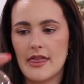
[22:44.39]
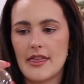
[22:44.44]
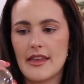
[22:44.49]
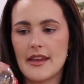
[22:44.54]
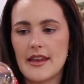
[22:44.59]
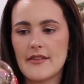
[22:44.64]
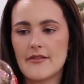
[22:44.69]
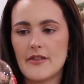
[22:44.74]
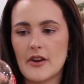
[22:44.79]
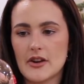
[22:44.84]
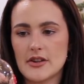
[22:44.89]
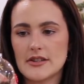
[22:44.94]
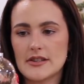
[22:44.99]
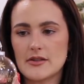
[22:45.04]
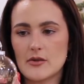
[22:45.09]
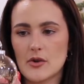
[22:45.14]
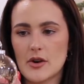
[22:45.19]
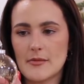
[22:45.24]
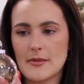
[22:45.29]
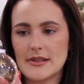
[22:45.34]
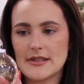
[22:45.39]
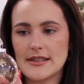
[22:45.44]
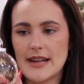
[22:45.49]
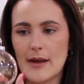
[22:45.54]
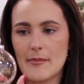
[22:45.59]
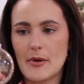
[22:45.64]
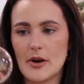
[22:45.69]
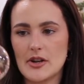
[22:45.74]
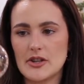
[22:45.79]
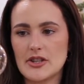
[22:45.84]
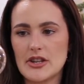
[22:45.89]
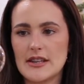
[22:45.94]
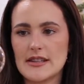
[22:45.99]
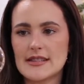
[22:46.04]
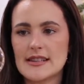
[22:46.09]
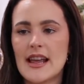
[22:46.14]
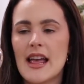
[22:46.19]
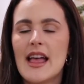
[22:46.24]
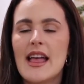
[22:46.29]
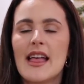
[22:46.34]
the first ornaments that I
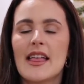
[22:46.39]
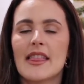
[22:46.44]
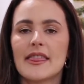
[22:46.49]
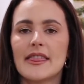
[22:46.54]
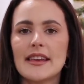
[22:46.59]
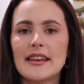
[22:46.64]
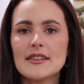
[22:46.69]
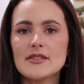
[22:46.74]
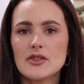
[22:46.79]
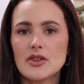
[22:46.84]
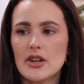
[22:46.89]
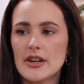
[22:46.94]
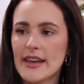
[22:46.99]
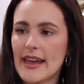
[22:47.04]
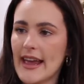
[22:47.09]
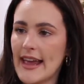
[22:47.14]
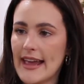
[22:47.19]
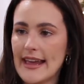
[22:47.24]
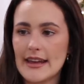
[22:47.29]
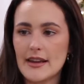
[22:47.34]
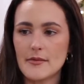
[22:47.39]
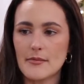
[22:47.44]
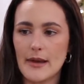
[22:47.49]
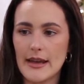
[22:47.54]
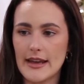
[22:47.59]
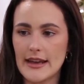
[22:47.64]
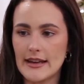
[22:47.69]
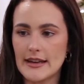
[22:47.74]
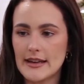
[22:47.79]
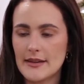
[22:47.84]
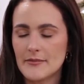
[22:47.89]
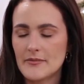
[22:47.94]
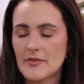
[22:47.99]
purchased. These look handmade.